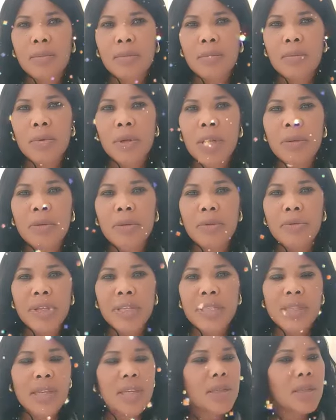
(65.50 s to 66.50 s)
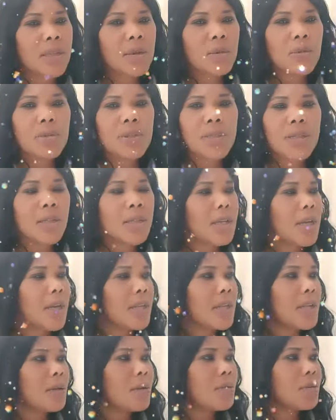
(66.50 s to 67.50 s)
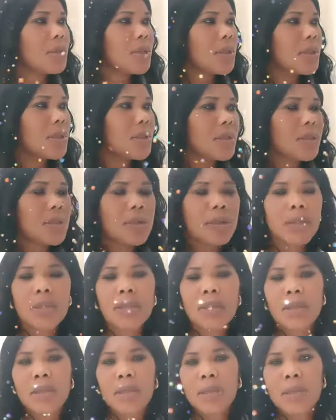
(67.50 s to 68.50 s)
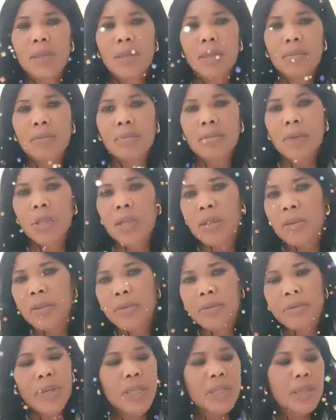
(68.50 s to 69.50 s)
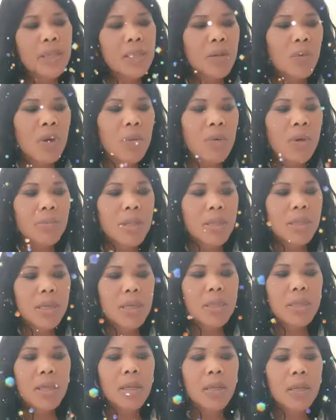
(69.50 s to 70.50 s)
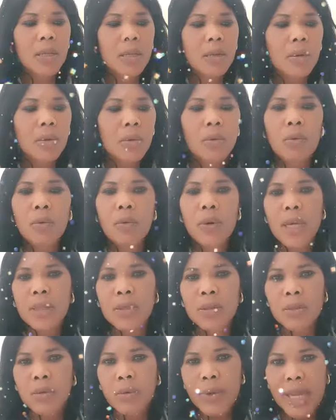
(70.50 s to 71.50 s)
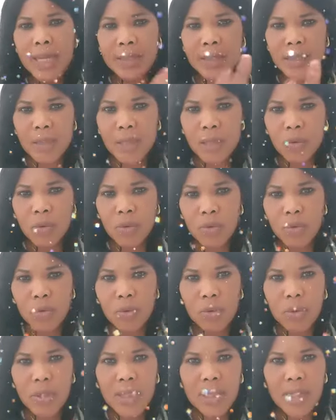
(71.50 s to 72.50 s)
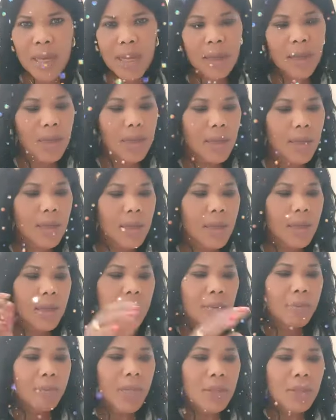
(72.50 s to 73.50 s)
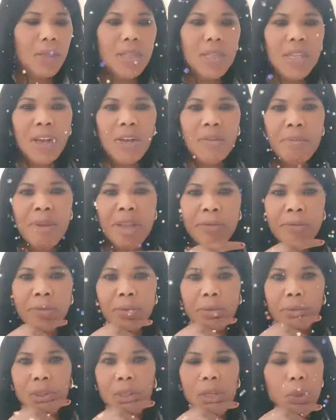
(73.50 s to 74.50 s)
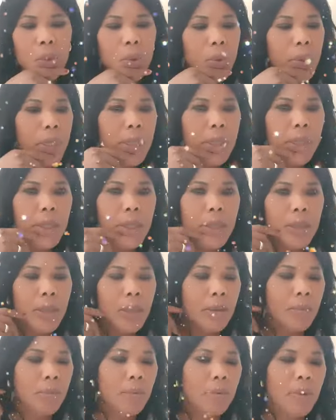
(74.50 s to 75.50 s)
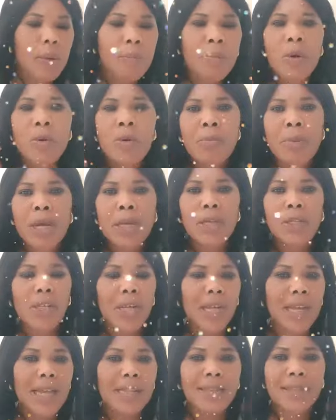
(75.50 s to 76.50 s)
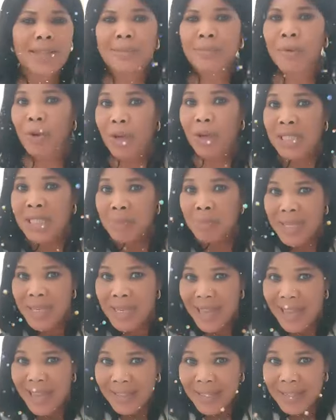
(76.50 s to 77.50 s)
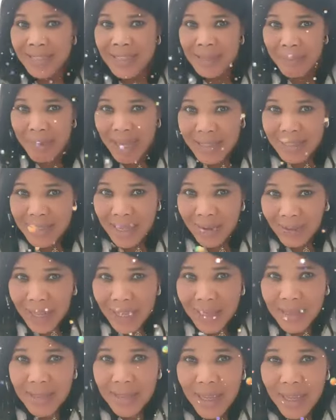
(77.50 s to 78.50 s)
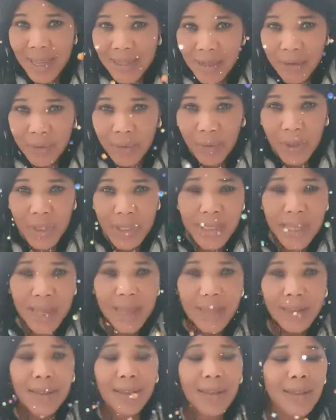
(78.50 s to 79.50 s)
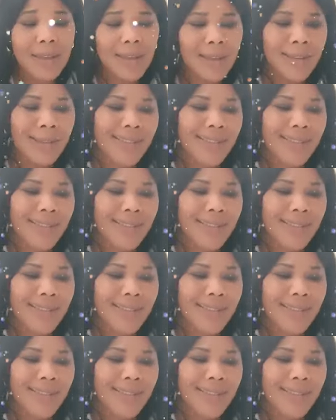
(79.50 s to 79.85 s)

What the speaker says: One are not vest, and they look the this thing. One are not vest. The one where me tell they look on us, so we tell they do so it dark. But the other of my phone, they okay. Now, maybe manage her like this because me, I just see myself like say I did for inside.